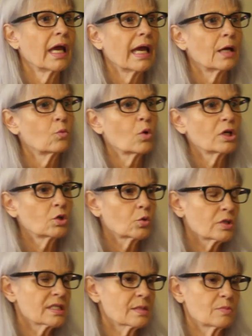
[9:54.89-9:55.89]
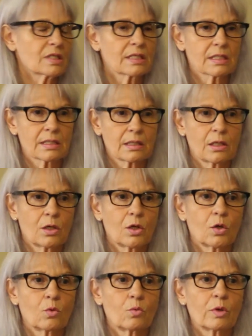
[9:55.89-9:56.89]
And one Christmas,
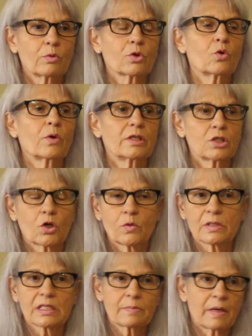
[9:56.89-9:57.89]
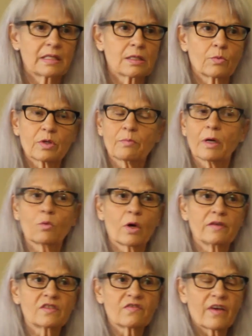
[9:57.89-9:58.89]
We were going to go and spend it with my
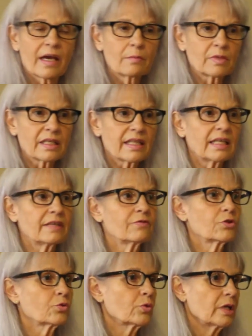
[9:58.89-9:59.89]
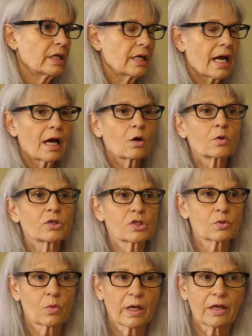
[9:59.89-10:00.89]
wife's family. They lived 3 hours
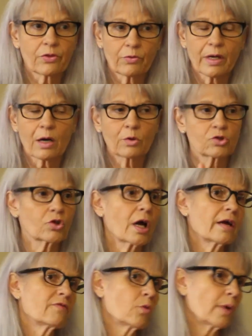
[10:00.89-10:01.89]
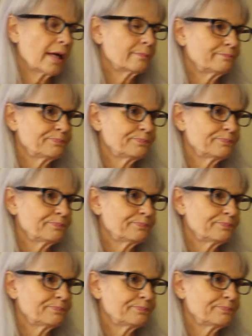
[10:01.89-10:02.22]
away, a 3-hour drive away.